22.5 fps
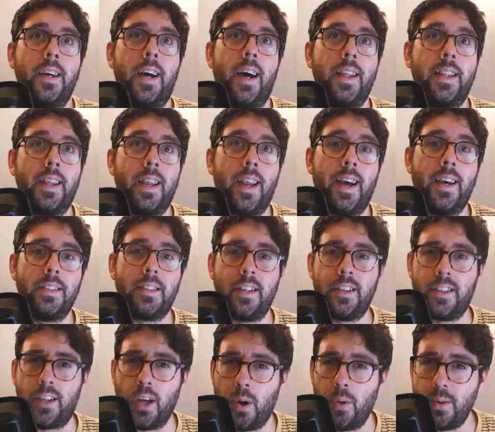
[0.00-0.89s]
uh, the likes
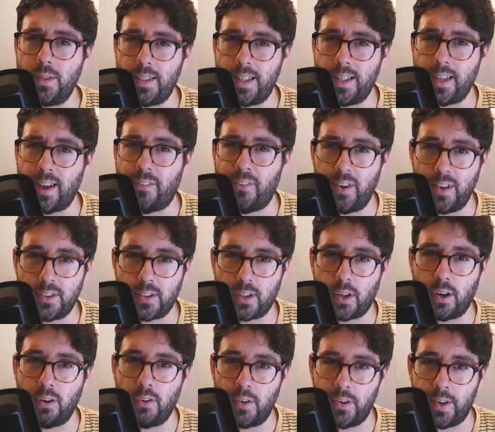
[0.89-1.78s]
of Dozy, I think, is
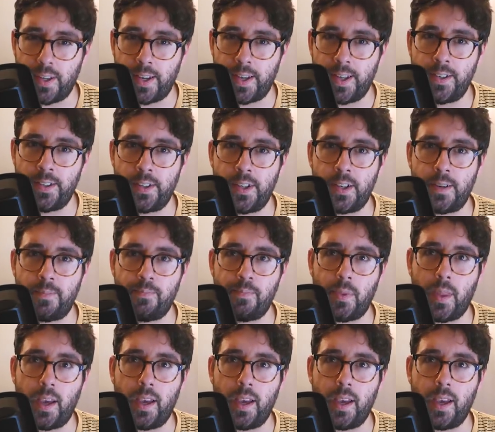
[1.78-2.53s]
currently injured.